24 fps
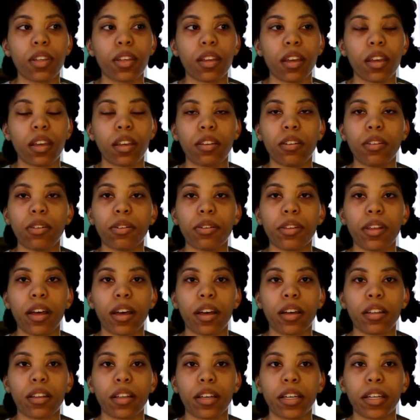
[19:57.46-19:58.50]
I know
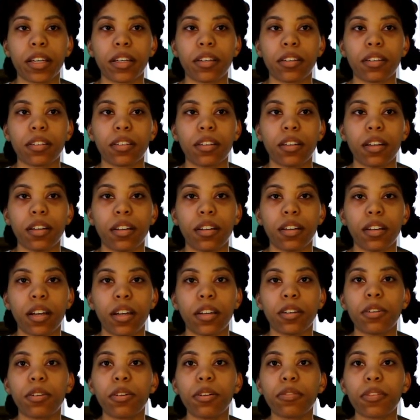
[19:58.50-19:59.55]
that like I
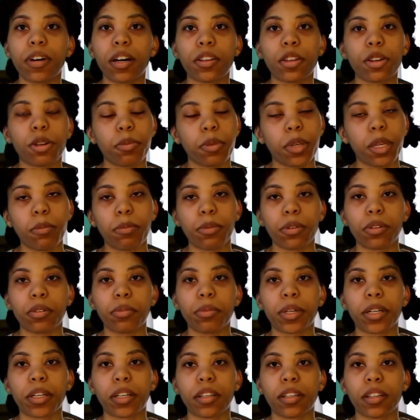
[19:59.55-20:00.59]
know of other people
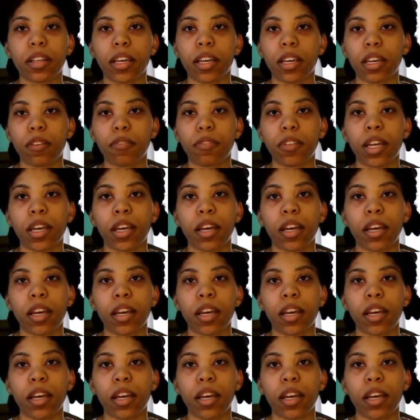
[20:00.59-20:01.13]
where like if they